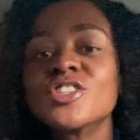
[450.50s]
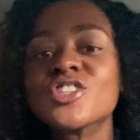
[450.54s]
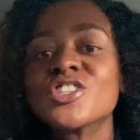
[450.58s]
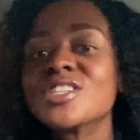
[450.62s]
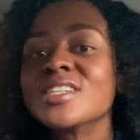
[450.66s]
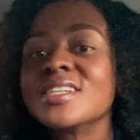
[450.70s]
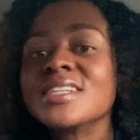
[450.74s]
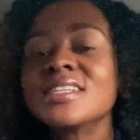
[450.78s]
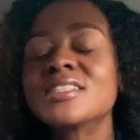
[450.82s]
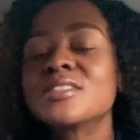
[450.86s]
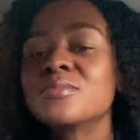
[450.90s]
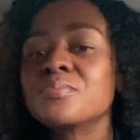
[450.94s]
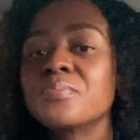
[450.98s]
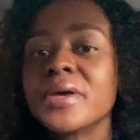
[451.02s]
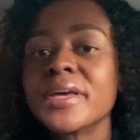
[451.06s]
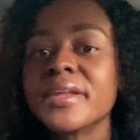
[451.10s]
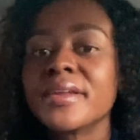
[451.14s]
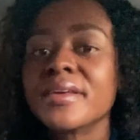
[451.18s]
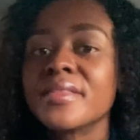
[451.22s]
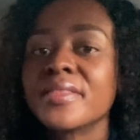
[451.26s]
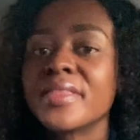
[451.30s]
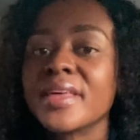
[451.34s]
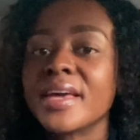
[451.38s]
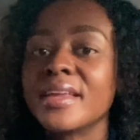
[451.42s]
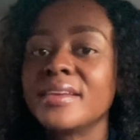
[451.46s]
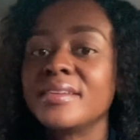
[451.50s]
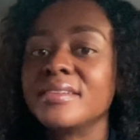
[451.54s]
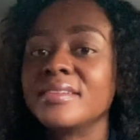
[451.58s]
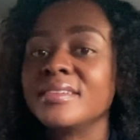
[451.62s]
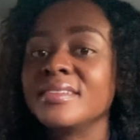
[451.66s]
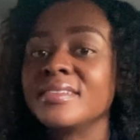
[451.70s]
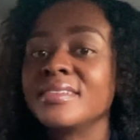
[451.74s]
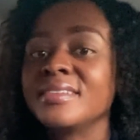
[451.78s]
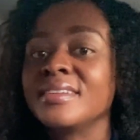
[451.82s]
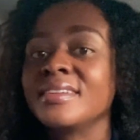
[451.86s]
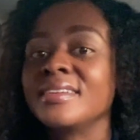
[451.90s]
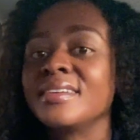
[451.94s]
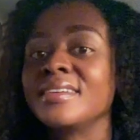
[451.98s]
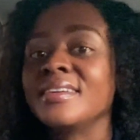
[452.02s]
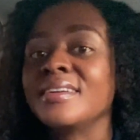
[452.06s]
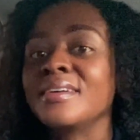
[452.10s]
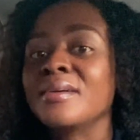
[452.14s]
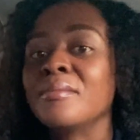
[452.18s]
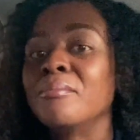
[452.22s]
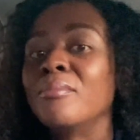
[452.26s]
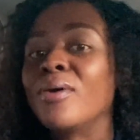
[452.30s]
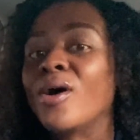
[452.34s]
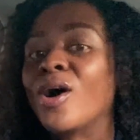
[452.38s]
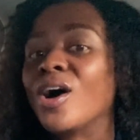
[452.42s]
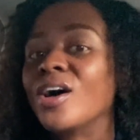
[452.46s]
is better than
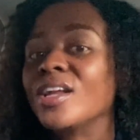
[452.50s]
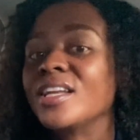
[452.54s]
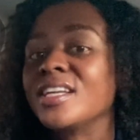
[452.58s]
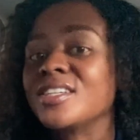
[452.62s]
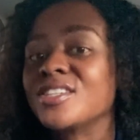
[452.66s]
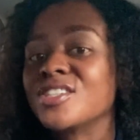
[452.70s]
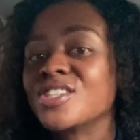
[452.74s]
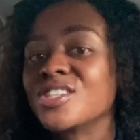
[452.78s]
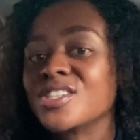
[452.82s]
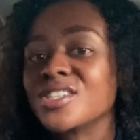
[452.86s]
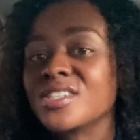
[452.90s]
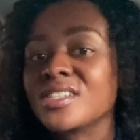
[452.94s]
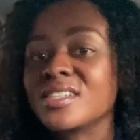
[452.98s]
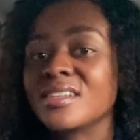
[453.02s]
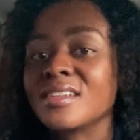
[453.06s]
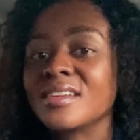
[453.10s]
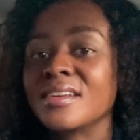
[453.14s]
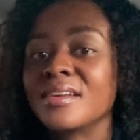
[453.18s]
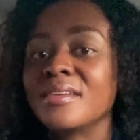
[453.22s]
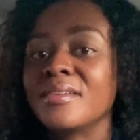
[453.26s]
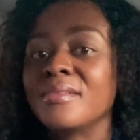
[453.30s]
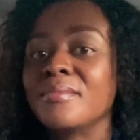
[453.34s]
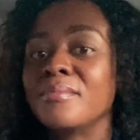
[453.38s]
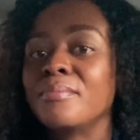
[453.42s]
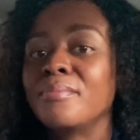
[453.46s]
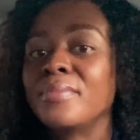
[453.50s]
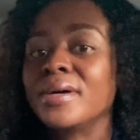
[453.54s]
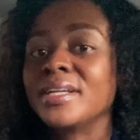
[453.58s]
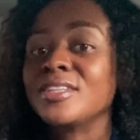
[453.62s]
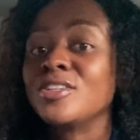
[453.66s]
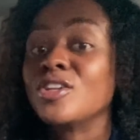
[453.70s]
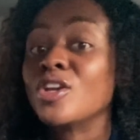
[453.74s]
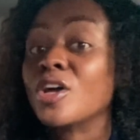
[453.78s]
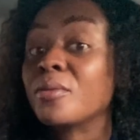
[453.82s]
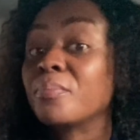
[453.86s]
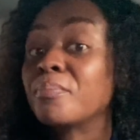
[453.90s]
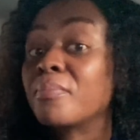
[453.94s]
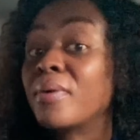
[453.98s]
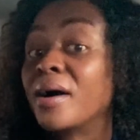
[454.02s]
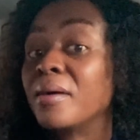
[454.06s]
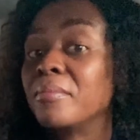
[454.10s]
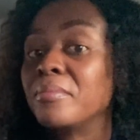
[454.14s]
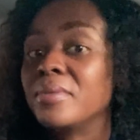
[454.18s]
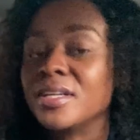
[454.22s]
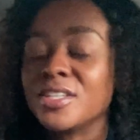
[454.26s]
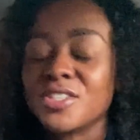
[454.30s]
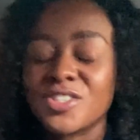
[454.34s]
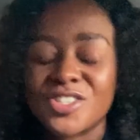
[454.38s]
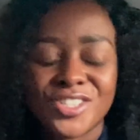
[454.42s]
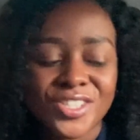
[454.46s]
polished, but not
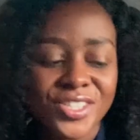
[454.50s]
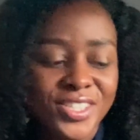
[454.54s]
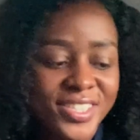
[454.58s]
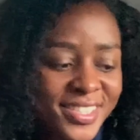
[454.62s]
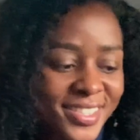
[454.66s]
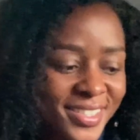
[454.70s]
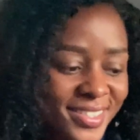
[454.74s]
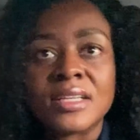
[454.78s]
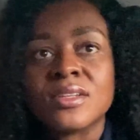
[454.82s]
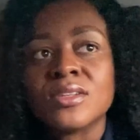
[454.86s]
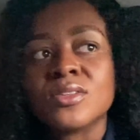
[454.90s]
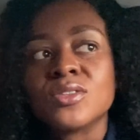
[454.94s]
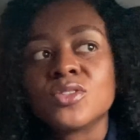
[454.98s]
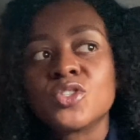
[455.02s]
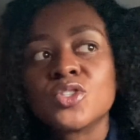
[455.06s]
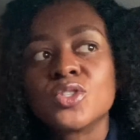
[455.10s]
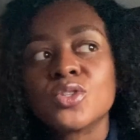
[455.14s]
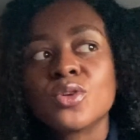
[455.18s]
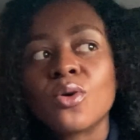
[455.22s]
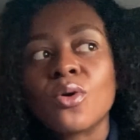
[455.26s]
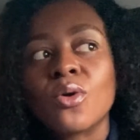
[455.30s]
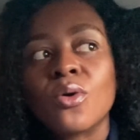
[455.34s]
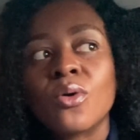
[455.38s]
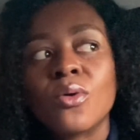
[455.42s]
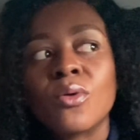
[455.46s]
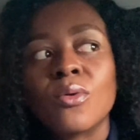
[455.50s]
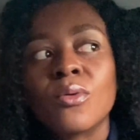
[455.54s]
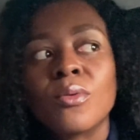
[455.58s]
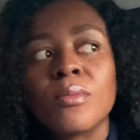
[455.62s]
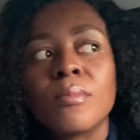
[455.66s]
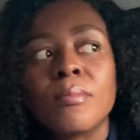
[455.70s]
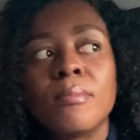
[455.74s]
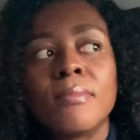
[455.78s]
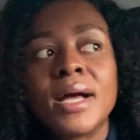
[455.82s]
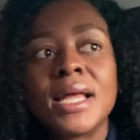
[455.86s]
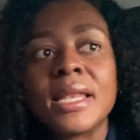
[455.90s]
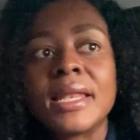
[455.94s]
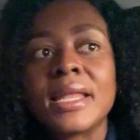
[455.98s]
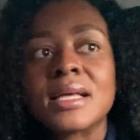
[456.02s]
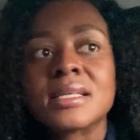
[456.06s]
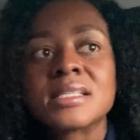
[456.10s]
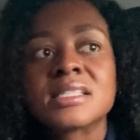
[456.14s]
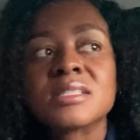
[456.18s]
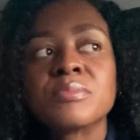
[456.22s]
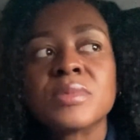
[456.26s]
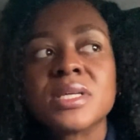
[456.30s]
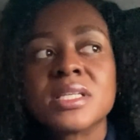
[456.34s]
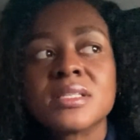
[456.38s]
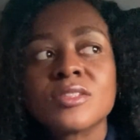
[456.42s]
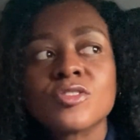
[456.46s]
published. So my last
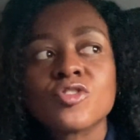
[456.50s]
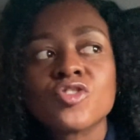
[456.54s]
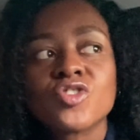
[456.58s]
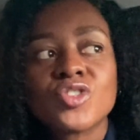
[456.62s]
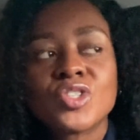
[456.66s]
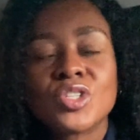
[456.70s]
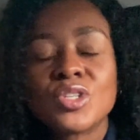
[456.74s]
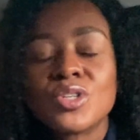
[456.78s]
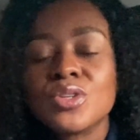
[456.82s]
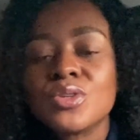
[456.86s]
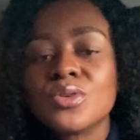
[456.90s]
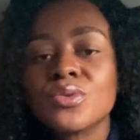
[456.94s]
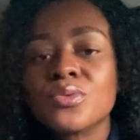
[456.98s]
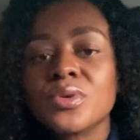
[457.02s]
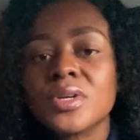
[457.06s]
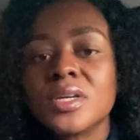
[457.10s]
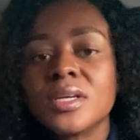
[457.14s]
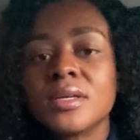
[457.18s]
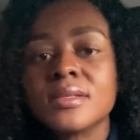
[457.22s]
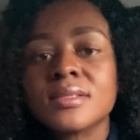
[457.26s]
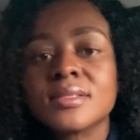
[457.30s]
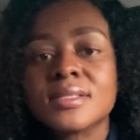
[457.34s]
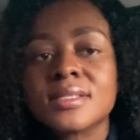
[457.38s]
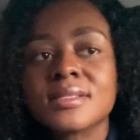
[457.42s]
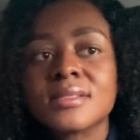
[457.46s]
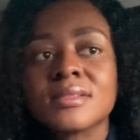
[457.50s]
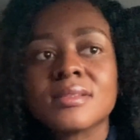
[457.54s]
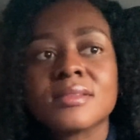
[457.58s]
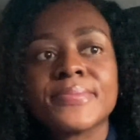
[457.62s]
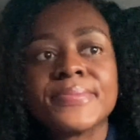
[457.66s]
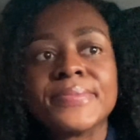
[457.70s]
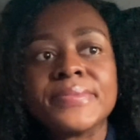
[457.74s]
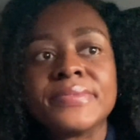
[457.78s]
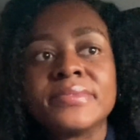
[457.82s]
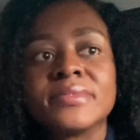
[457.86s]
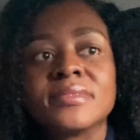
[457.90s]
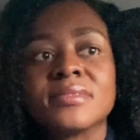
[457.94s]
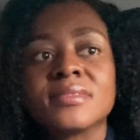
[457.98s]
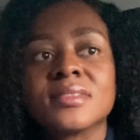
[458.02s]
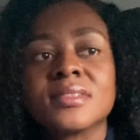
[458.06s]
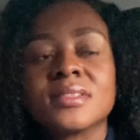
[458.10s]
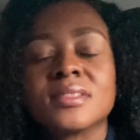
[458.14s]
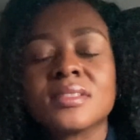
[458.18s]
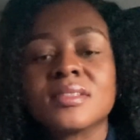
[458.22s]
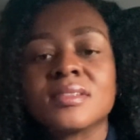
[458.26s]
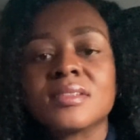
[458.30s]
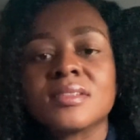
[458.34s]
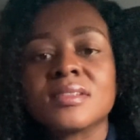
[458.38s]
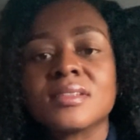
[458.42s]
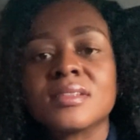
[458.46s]
message to you is,
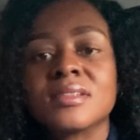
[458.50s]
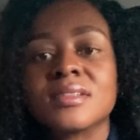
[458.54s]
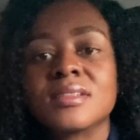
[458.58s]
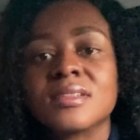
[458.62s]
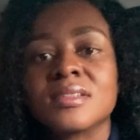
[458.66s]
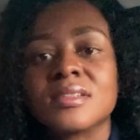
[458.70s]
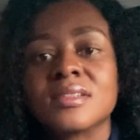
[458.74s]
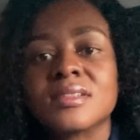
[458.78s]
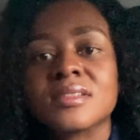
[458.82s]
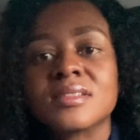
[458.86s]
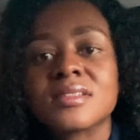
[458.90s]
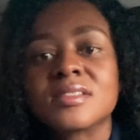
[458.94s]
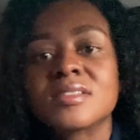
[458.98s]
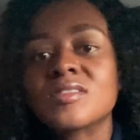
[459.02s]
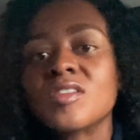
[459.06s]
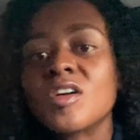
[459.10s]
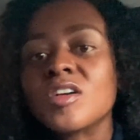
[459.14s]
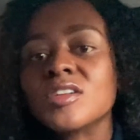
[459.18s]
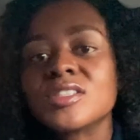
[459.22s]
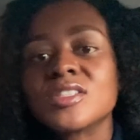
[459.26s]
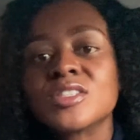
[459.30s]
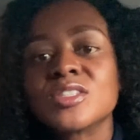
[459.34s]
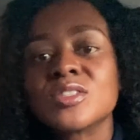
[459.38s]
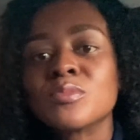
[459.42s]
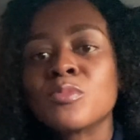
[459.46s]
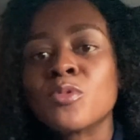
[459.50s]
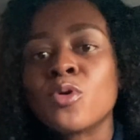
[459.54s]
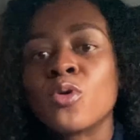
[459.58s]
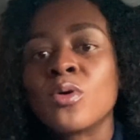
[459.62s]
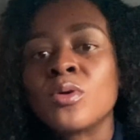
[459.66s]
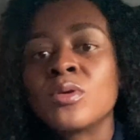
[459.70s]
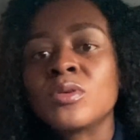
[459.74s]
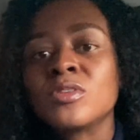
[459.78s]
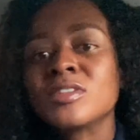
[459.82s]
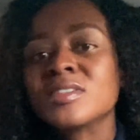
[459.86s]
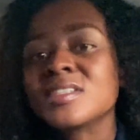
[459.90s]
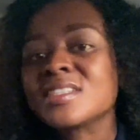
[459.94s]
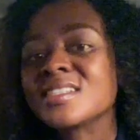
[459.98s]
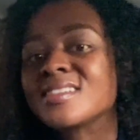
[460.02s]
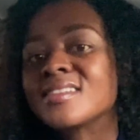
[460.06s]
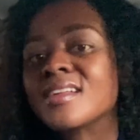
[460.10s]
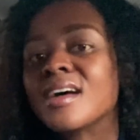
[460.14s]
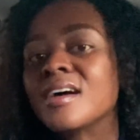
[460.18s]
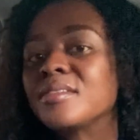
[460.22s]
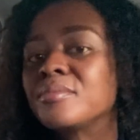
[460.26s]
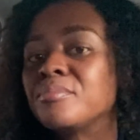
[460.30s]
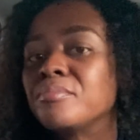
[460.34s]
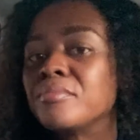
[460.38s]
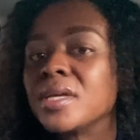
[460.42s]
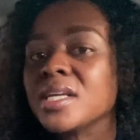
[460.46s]
start small,
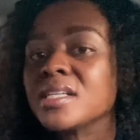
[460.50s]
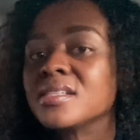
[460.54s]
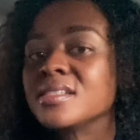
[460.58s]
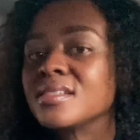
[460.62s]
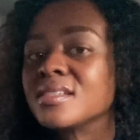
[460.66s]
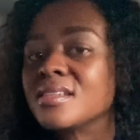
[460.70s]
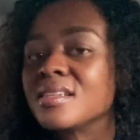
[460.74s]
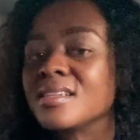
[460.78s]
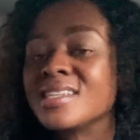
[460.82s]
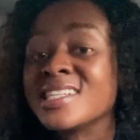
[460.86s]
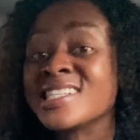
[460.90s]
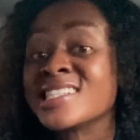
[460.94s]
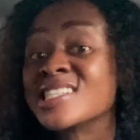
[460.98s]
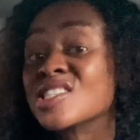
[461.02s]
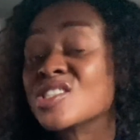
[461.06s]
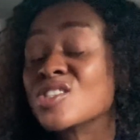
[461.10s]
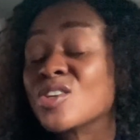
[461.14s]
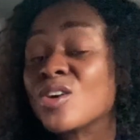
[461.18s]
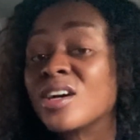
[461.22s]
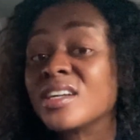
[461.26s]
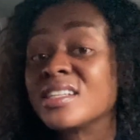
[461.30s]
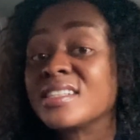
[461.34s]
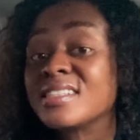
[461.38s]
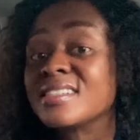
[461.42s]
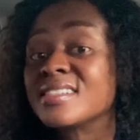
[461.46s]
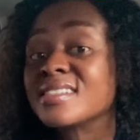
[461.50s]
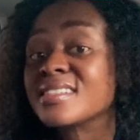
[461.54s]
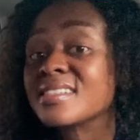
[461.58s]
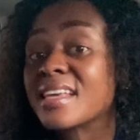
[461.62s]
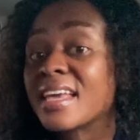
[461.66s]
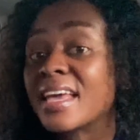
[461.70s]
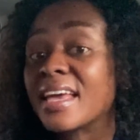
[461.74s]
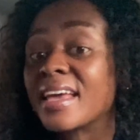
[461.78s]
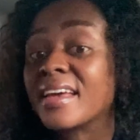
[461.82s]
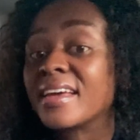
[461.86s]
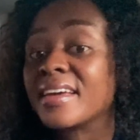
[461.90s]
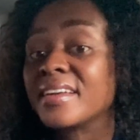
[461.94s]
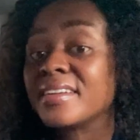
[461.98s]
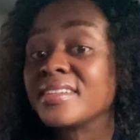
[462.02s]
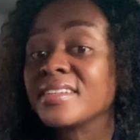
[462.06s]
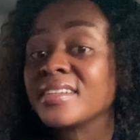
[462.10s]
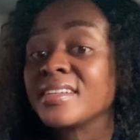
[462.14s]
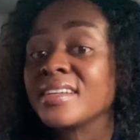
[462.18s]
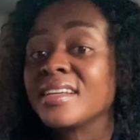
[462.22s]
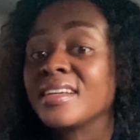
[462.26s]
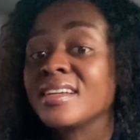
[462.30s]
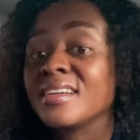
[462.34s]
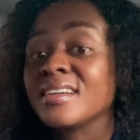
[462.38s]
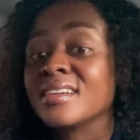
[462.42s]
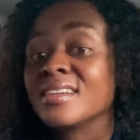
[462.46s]
start messy, start scared,
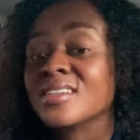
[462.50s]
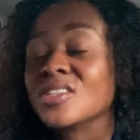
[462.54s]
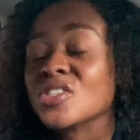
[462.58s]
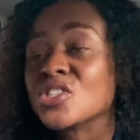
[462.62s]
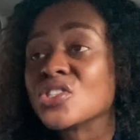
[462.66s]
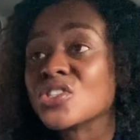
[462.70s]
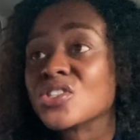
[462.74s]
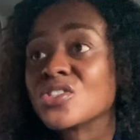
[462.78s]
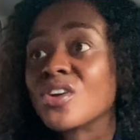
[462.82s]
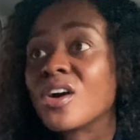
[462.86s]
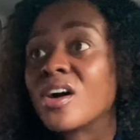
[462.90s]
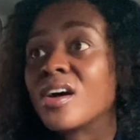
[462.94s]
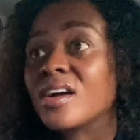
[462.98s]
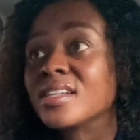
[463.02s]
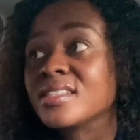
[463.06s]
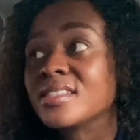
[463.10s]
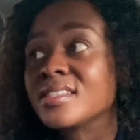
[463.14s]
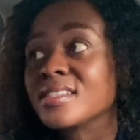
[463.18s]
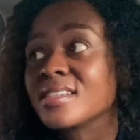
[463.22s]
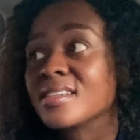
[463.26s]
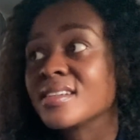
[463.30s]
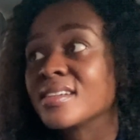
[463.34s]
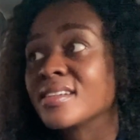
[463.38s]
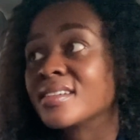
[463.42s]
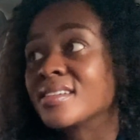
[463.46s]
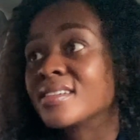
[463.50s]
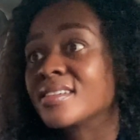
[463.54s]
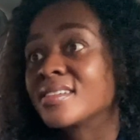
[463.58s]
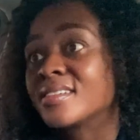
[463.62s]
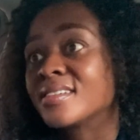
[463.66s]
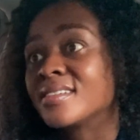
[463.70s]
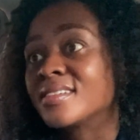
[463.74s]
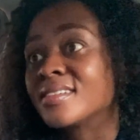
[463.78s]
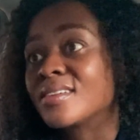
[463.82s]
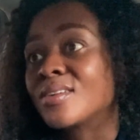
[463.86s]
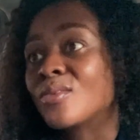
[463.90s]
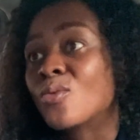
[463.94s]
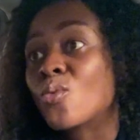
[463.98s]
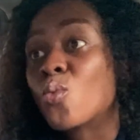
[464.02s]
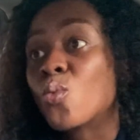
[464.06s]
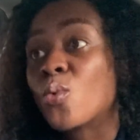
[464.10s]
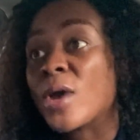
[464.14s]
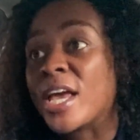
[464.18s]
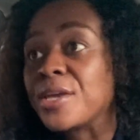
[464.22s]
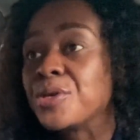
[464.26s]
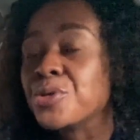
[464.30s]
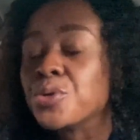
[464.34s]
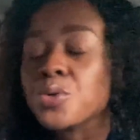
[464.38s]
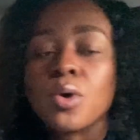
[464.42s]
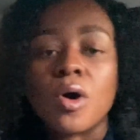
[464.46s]
start where
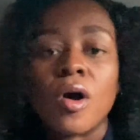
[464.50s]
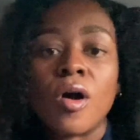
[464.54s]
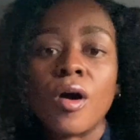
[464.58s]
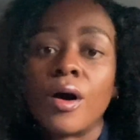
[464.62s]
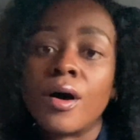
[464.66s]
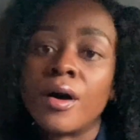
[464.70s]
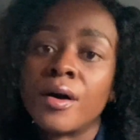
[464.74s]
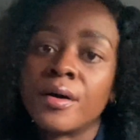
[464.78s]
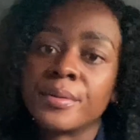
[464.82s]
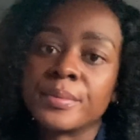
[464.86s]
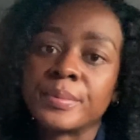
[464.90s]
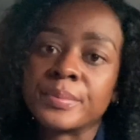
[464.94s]
you are.